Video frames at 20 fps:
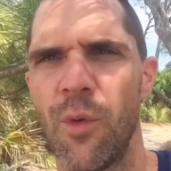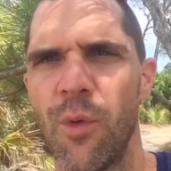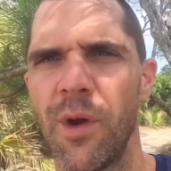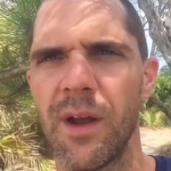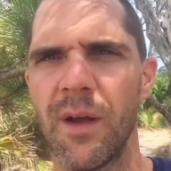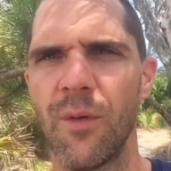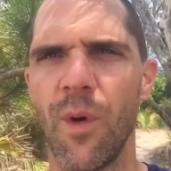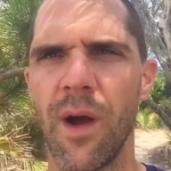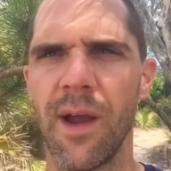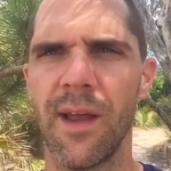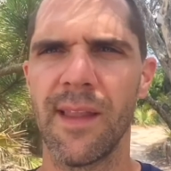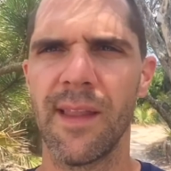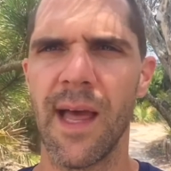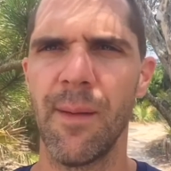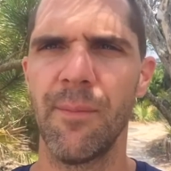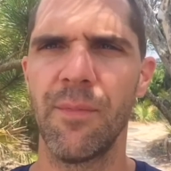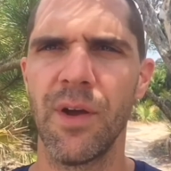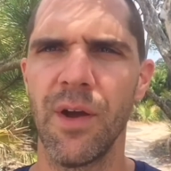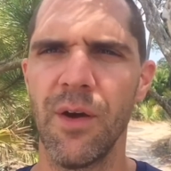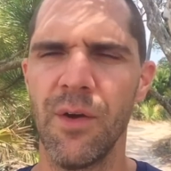wearing a white
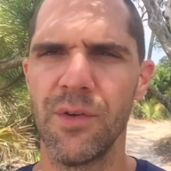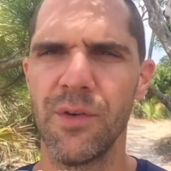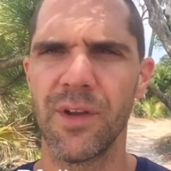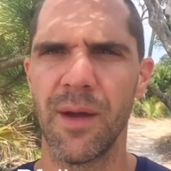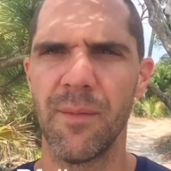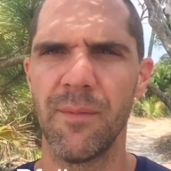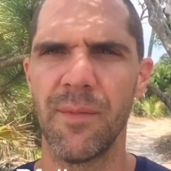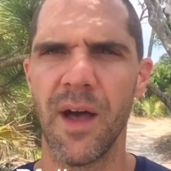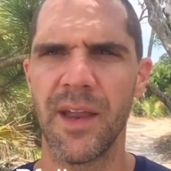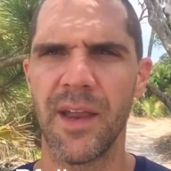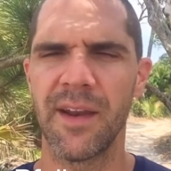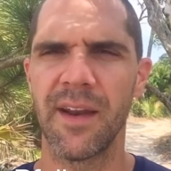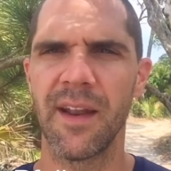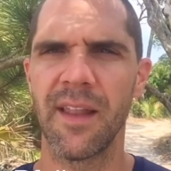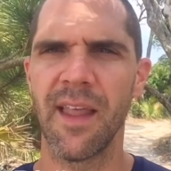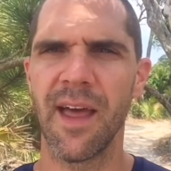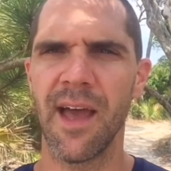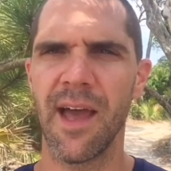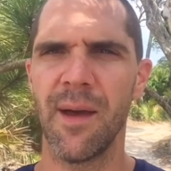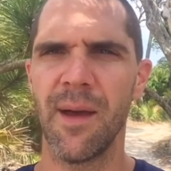lab coat, I'm not in a
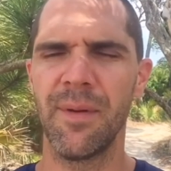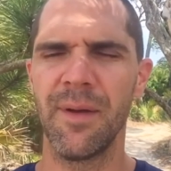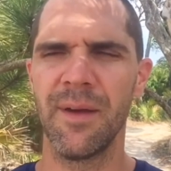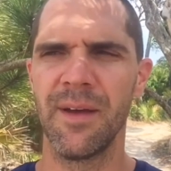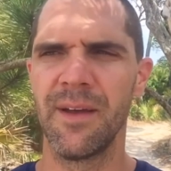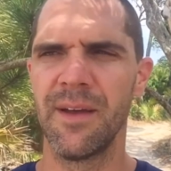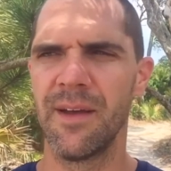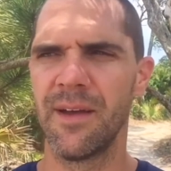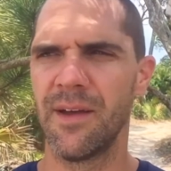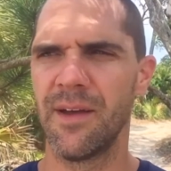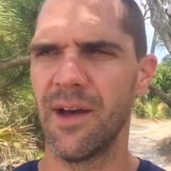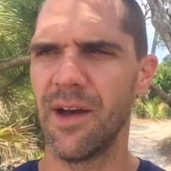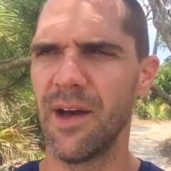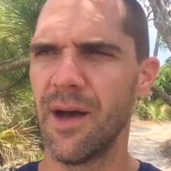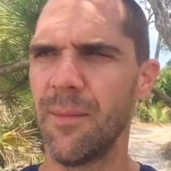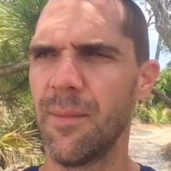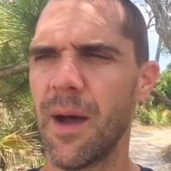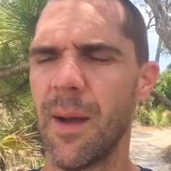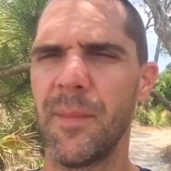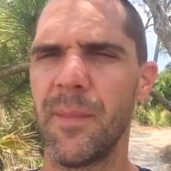lab.
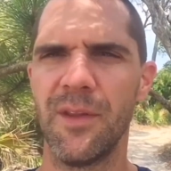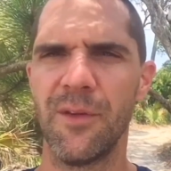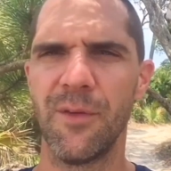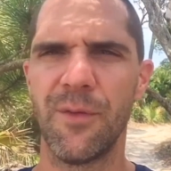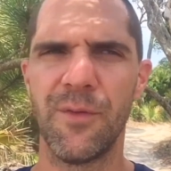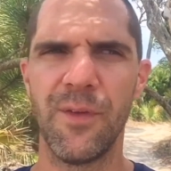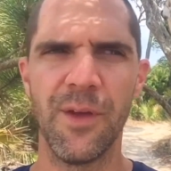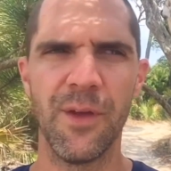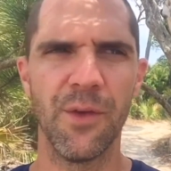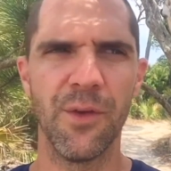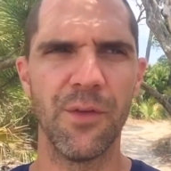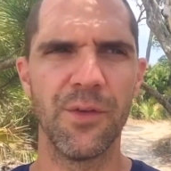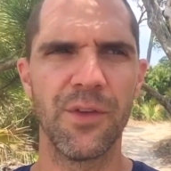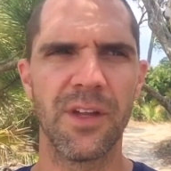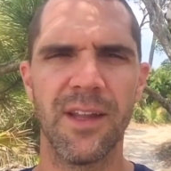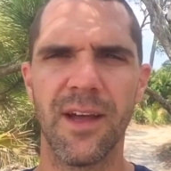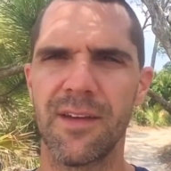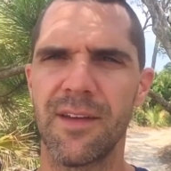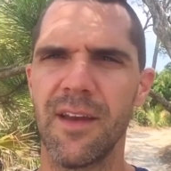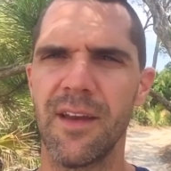I'm in the field
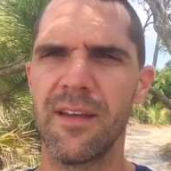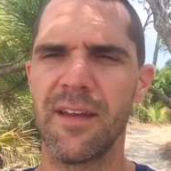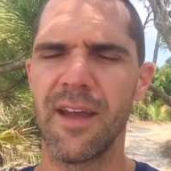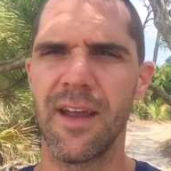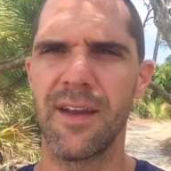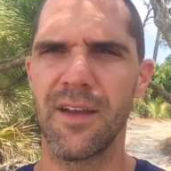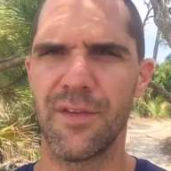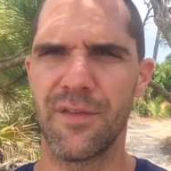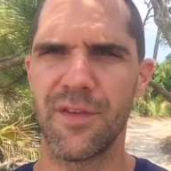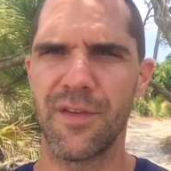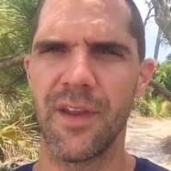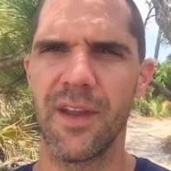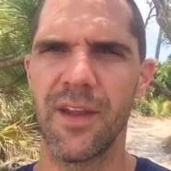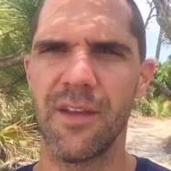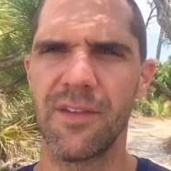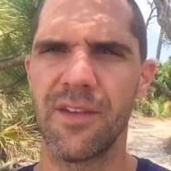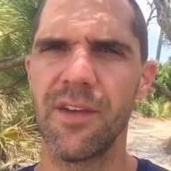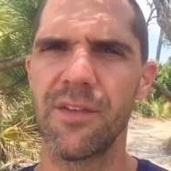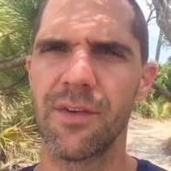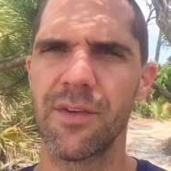collecting data,
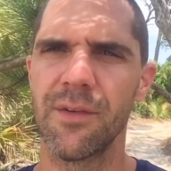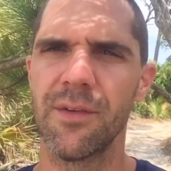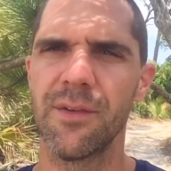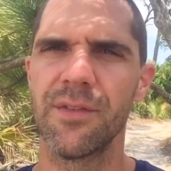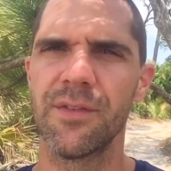studying sea turtles.